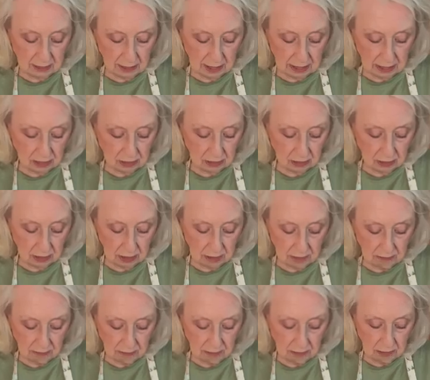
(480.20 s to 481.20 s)
I do it.
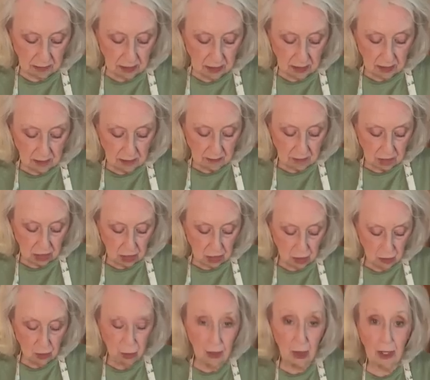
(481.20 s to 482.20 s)
But you
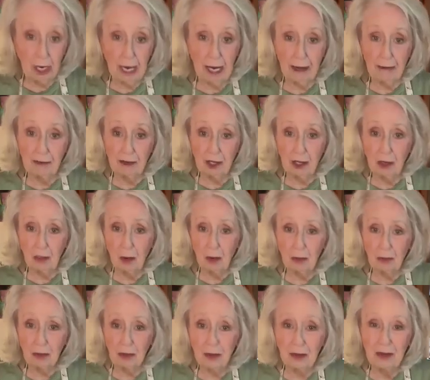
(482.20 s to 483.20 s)
do it however you want
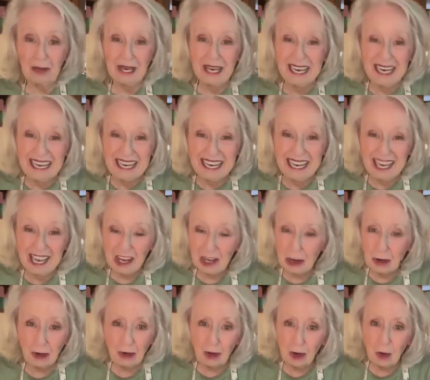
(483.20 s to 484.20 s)
to.
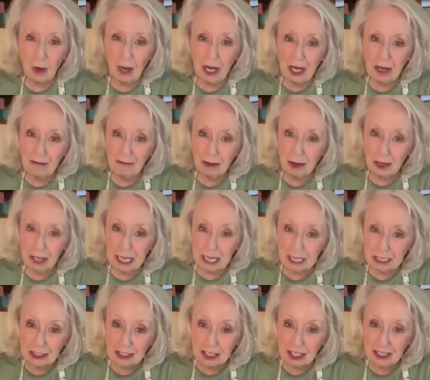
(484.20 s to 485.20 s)
You're the queen of your
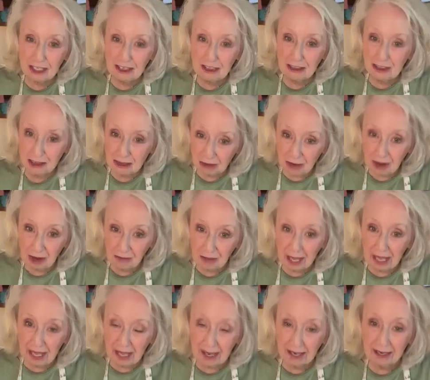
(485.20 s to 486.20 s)
kitchen. Did you know
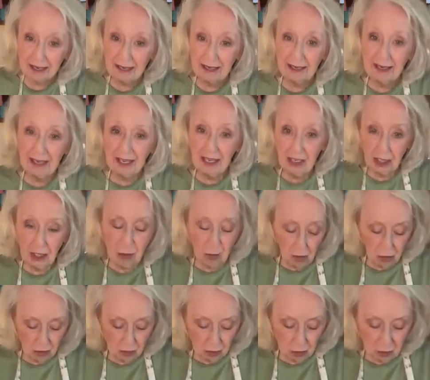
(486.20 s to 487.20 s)
that? You
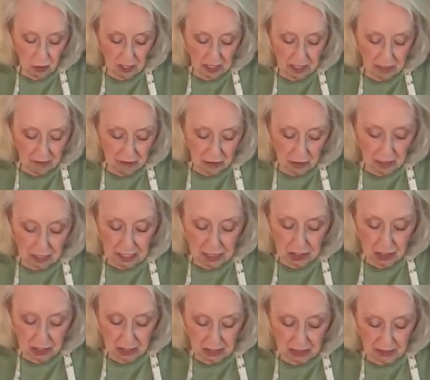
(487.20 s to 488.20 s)
are the queen of your
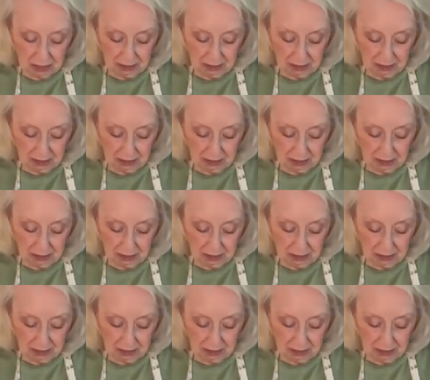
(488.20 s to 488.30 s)
kitchen.